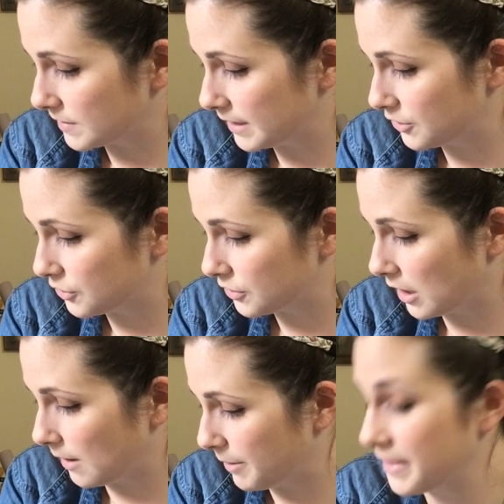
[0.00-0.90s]
stitch.
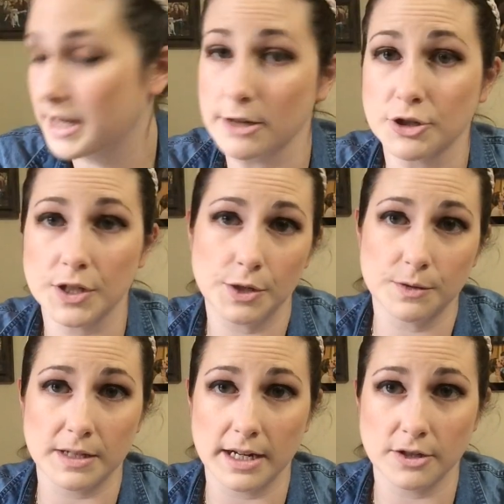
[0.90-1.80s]
And then I usually
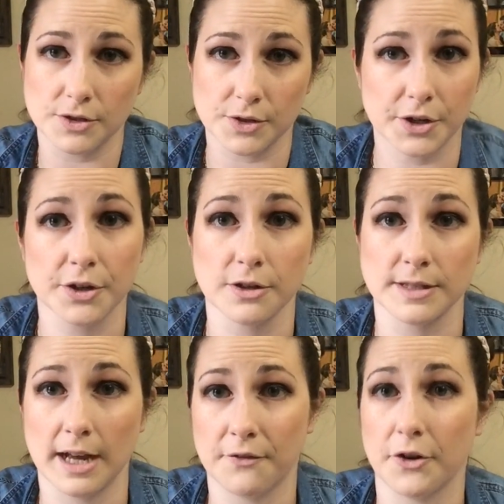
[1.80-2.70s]
use 9-inch
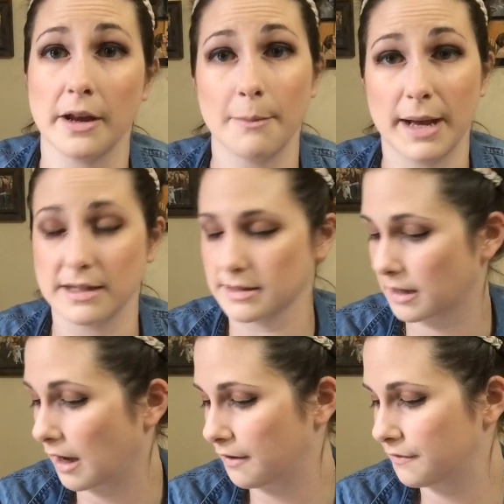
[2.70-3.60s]
circulars after I get past
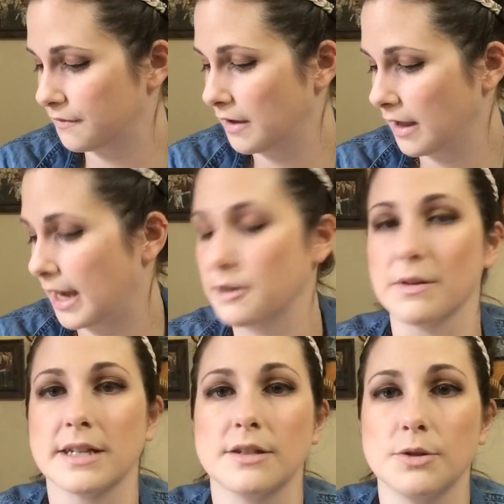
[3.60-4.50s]
the cuff. I
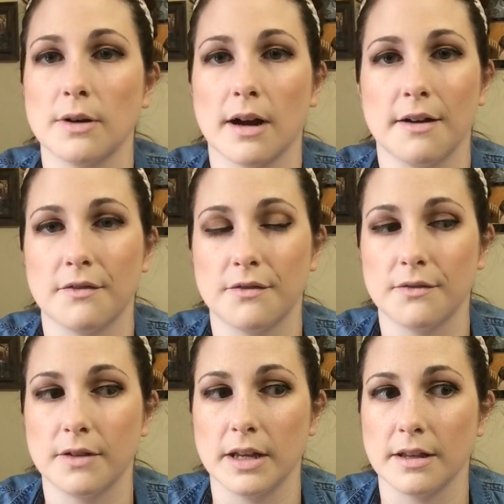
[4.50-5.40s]
don't like to do a cuff
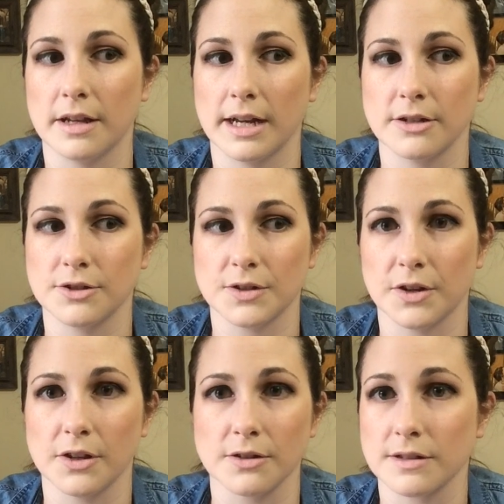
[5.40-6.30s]
in the 9-inch
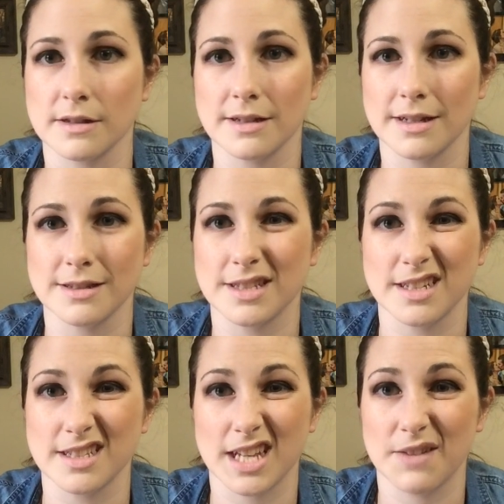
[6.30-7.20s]
circulars because I just
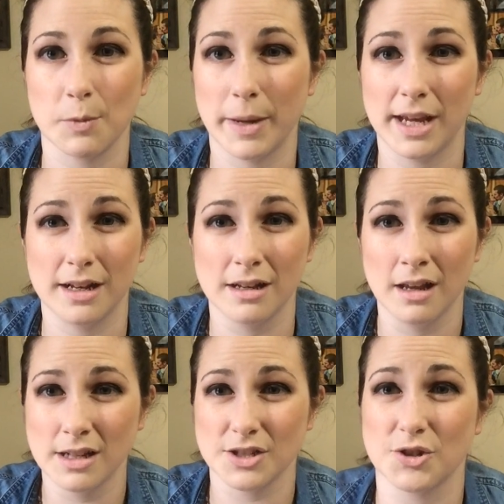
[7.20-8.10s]
think it's kind of a pain
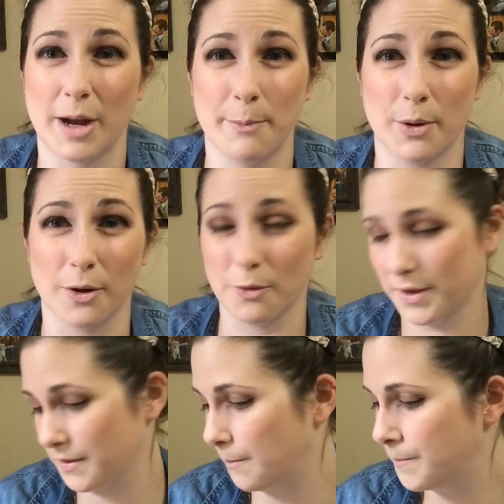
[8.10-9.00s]
to try and purl
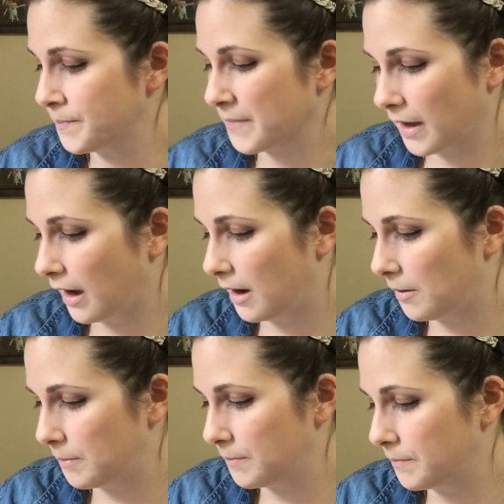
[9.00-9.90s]
with them.
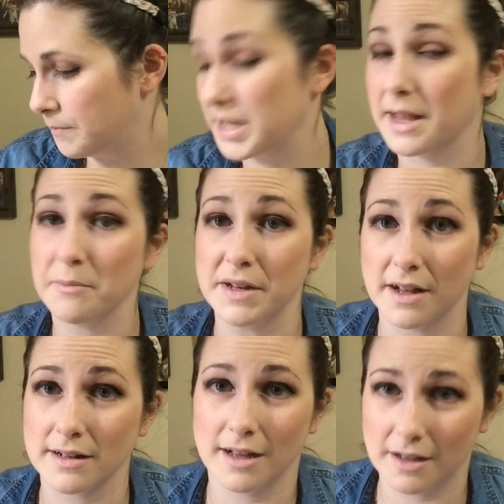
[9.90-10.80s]
But it can be
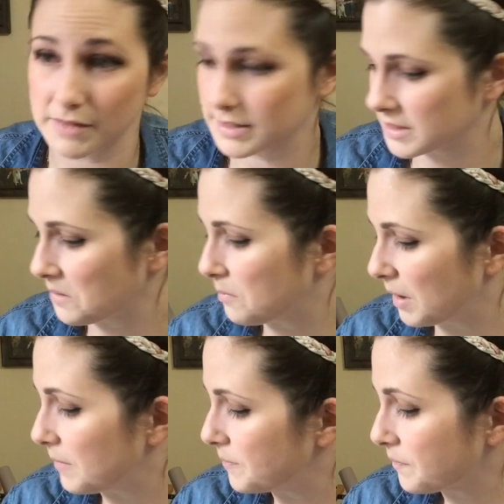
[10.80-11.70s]
done, obviously.
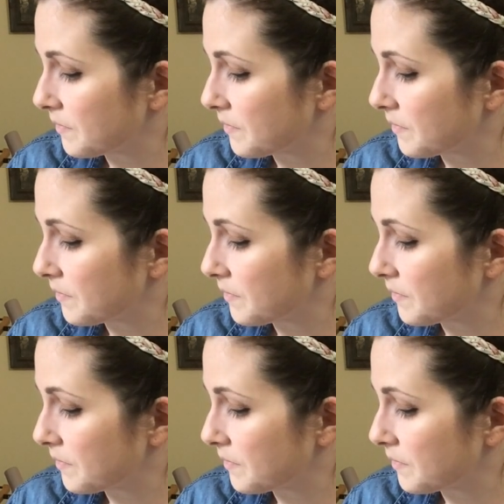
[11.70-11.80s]
But